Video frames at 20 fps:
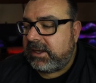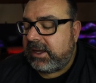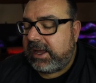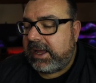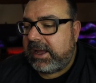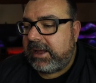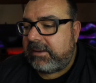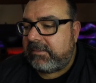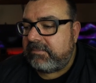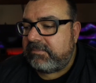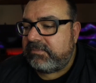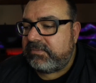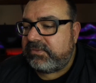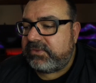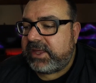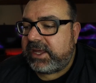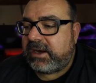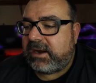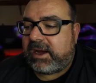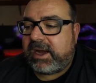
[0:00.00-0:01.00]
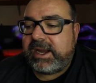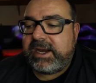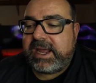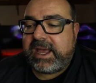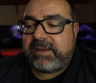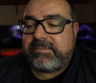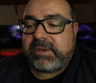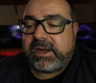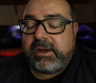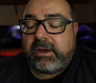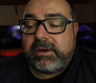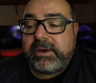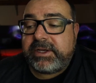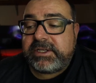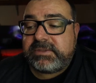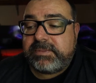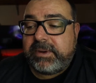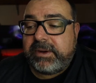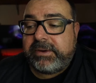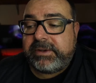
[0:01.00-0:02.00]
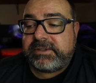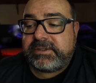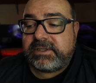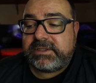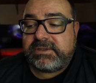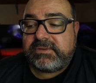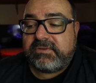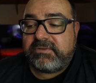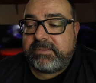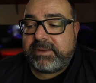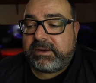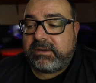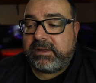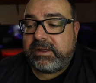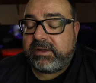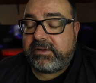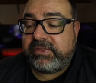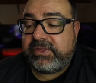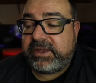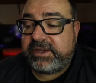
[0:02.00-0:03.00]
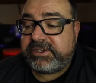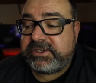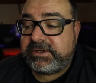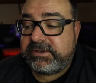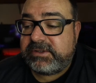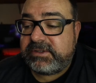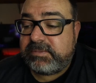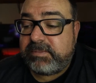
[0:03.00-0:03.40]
that I'd had my own experiences with mental health issues.